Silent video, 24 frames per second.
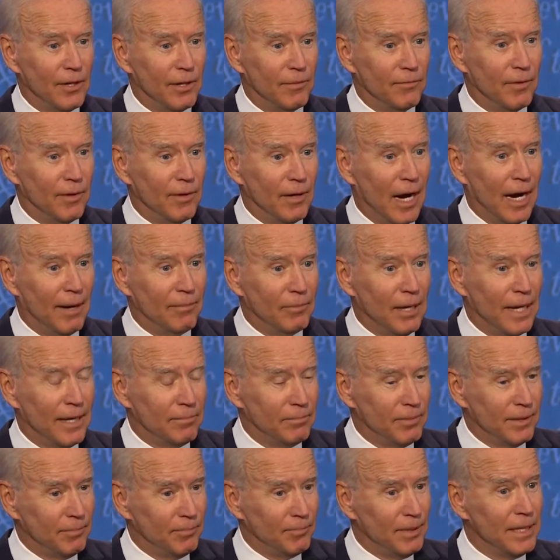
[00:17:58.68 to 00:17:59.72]
I
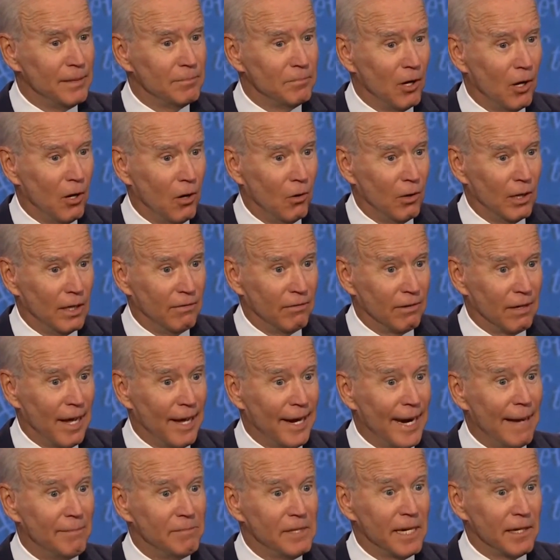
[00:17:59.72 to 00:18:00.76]
beat him a whole hell of a lot.
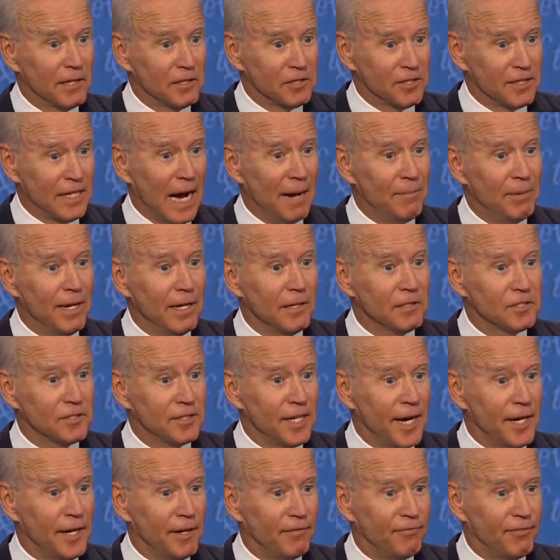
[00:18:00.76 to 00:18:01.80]
I'm here
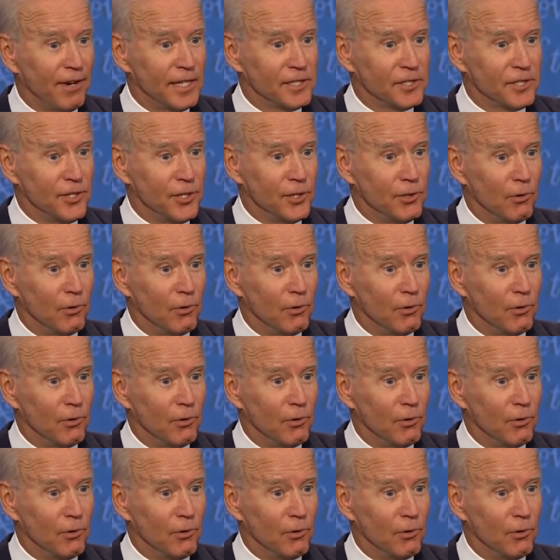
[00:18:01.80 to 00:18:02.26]
standing facing you, old buddy.